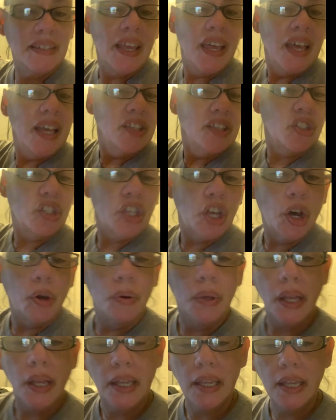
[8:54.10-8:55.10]
So,
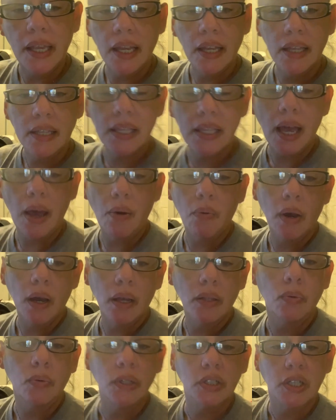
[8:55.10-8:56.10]
yes, I want
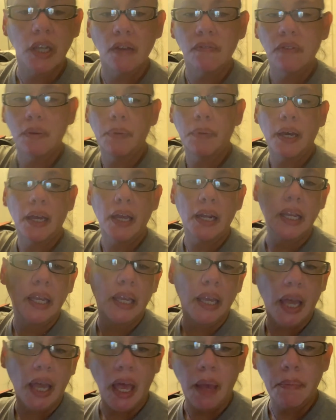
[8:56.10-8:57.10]
to wish everybody
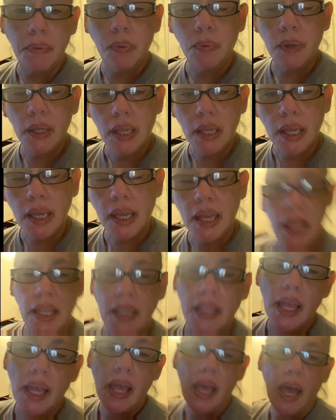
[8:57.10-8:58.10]
a happy weekend.
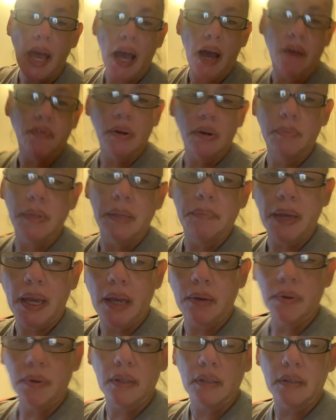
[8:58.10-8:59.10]
I will be back
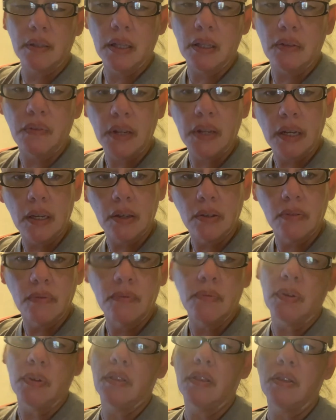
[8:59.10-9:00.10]
with another video
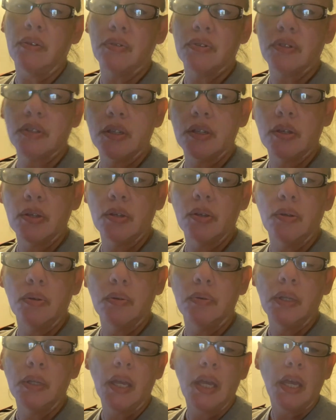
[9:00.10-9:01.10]
with you
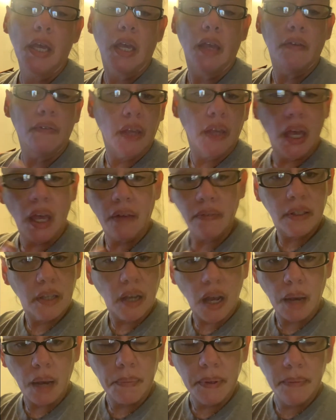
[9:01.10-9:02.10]
soon. If you have a
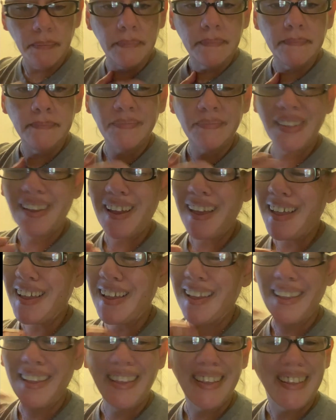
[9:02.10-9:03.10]
topic,
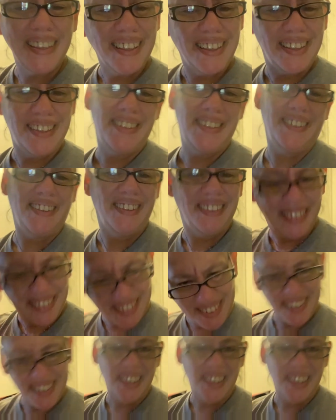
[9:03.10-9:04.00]
if